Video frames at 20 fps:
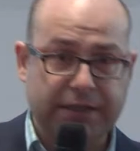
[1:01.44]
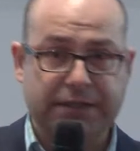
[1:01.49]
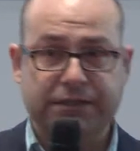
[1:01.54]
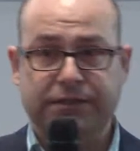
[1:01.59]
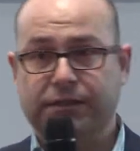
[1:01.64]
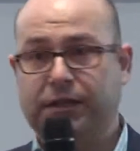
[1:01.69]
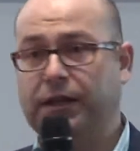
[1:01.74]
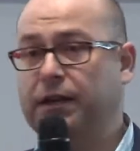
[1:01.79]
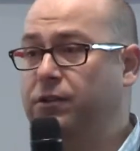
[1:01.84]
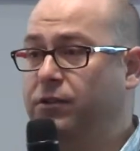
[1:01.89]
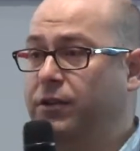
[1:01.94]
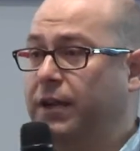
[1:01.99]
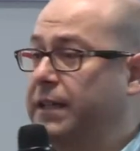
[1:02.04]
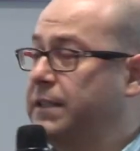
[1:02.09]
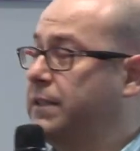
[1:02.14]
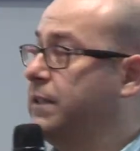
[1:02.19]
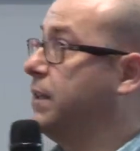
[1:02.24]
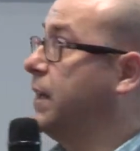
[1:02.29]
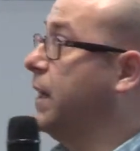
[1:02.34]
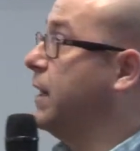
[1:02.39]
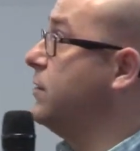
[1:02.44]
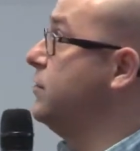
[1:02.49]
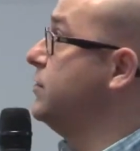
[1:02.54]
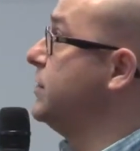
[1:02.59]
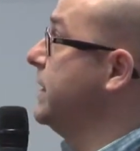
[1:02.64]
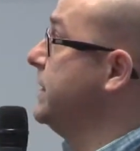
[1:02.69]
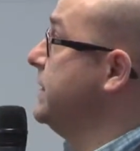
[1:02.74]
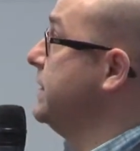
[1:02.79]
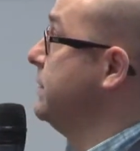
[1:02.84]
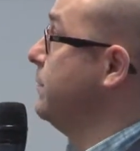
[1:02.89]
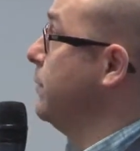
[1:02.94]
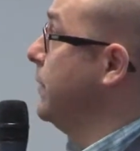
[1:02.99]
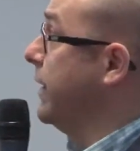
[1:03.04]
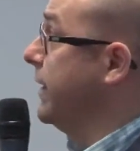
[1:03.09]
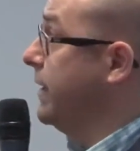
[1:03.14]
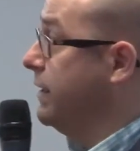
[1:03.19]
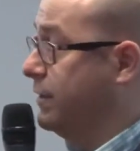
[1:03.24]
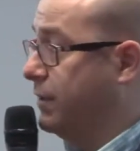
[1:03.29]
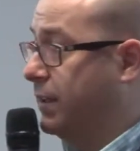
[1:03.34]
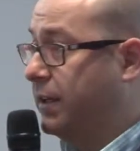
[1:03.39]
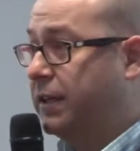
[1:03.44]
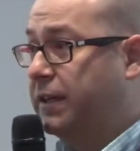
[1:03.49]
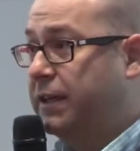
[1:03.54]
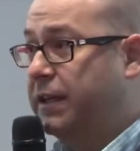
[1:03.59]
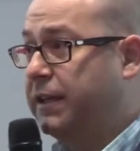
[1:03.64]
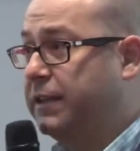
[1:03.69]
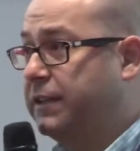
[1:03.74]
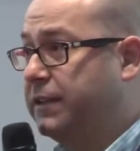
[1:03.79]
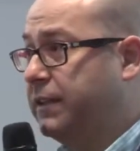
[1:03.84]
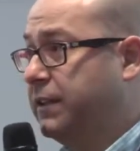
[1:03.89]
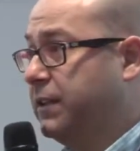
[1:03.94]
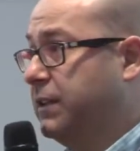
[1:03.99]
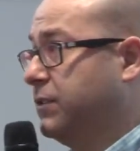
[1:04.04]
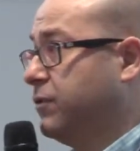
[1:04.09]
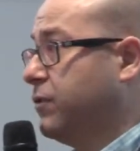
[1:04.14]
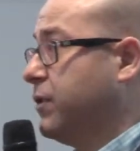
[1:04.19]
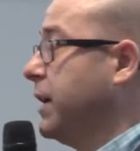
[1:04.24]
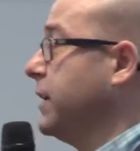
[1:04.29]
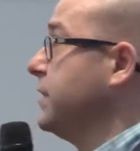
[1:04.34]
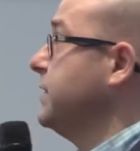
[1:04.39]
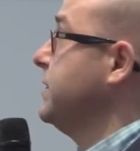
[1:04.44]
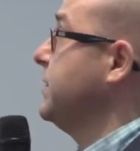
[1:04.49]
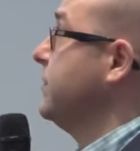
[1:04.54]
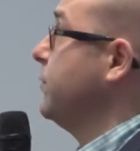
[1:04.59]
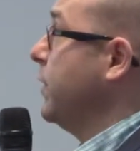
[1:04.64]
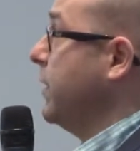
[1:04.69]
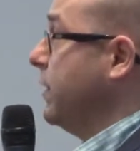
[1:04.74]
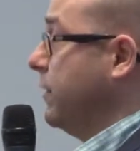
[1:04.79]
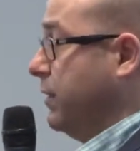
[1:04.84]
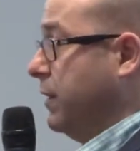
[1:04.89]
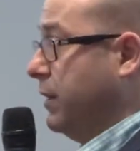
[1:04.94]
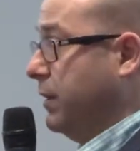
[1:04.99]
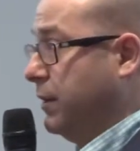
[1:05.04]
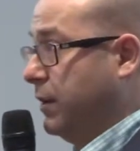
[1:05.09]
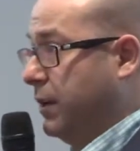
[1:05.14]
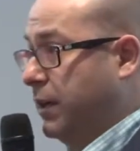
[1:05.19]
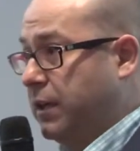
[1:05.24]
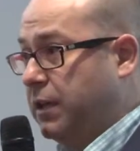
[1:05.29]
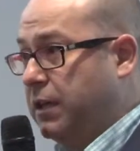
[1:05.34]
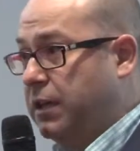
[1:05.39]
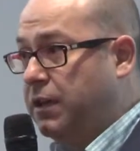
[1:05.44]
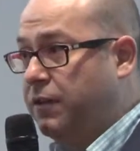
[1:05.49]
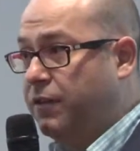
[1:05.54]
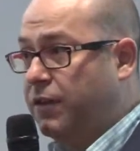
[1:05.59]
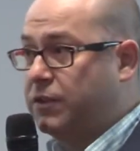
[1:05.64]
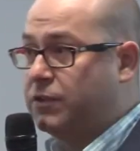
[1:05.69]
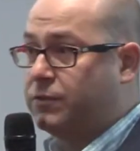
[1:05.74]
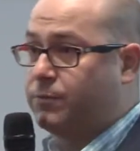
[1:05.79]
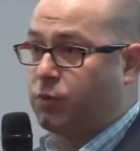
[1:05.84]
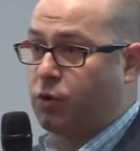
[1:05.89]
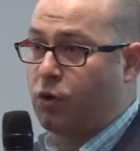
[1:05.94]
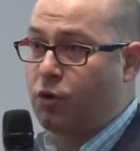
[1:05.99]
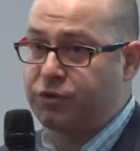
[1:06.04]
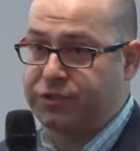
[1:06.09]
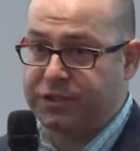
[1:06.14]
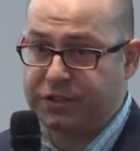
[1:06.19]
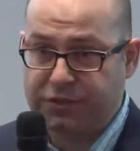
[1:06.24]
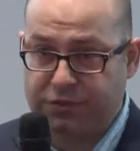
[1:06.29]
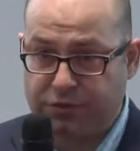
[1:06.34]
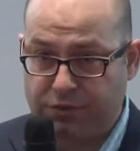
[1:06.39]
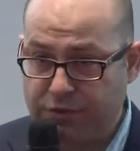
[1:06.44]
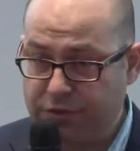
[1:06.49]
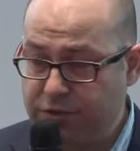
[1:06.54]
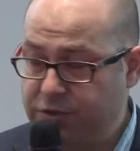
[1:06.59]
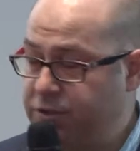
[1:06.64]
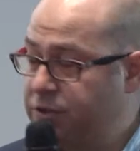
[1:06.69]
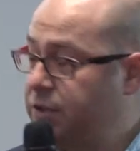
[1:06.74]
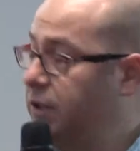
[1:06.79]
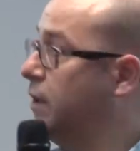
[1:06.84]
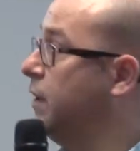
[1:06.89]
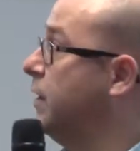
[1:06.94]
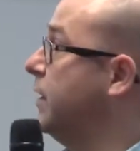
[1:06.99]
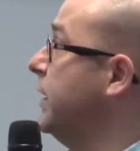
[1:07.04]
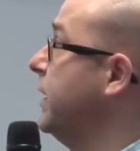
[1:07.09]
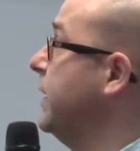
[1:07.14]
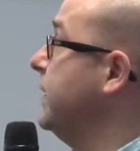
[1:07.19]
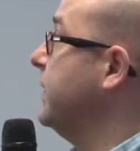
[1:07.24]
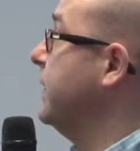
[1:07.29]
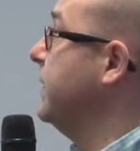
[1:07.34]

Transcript: as Carlos has explained. It interacts with event processors, it